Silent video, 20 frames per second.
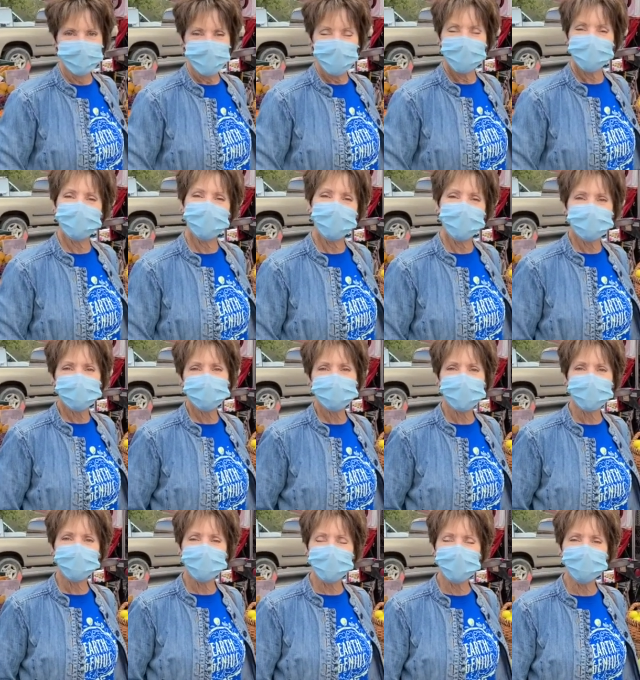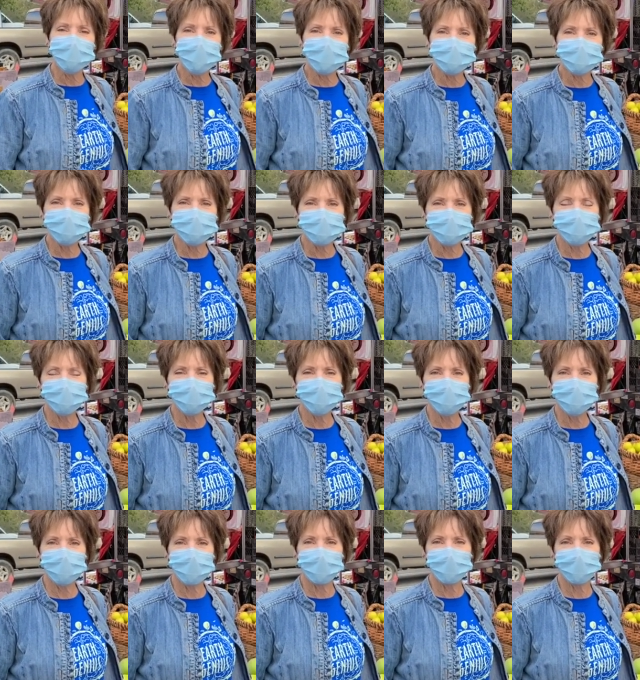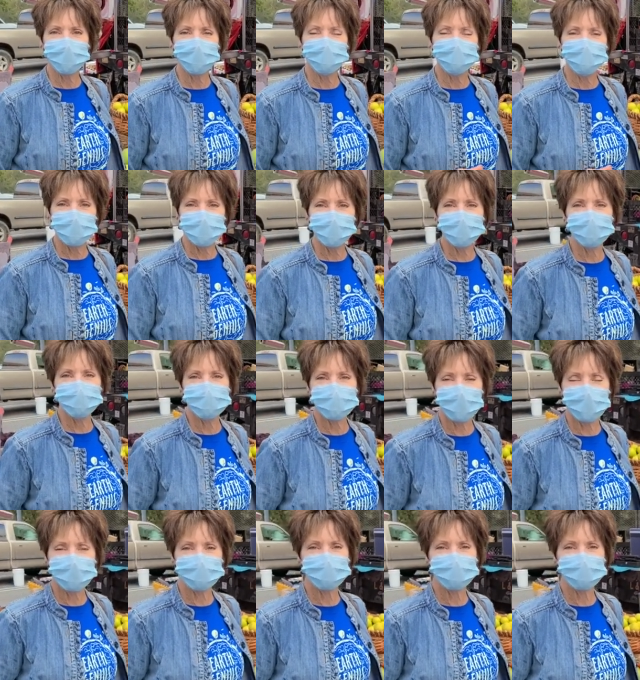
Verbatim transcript: Okay, so we went looking for the million dollar